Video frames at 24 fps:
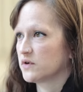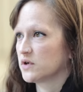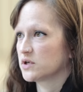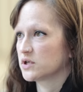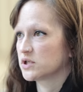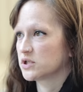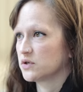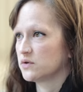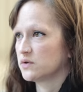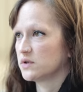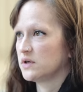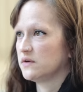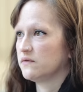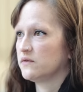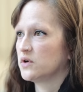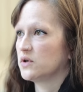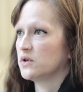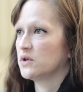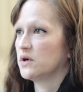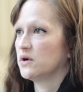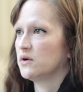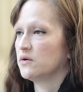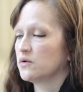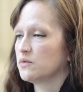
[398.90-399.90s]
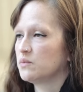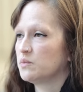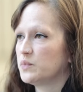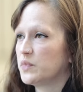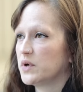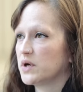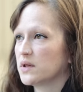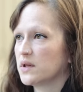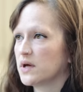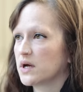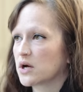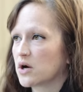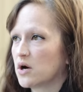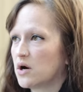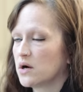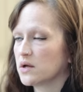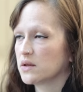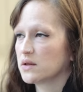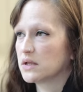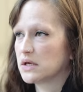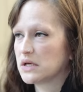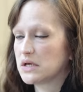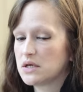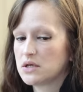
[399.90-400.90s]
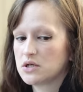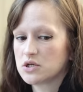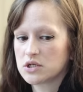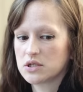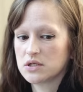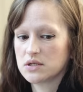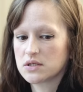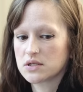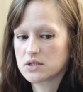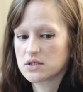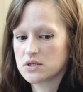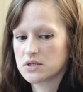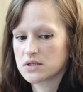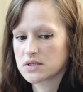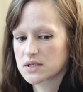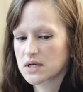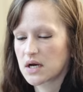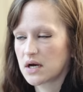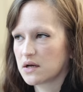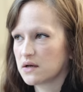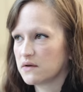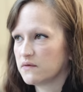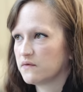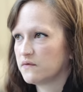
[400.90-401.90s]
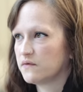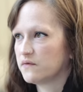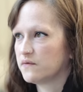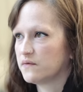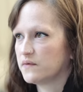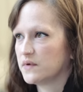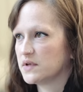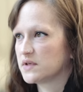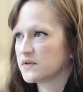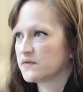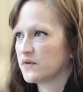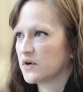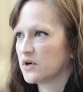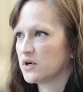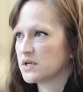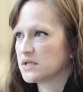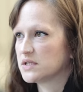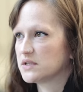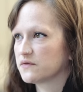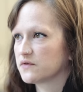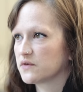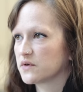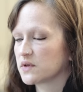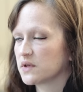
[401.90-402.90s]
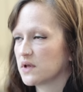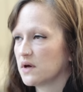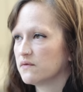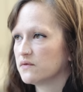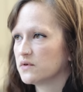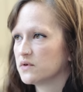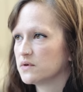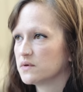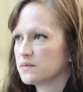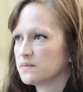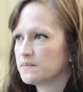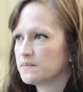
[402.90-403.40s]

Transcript: her, yep. she'll leave it alone. But like on-leash, it's just kind of, it's a very different level.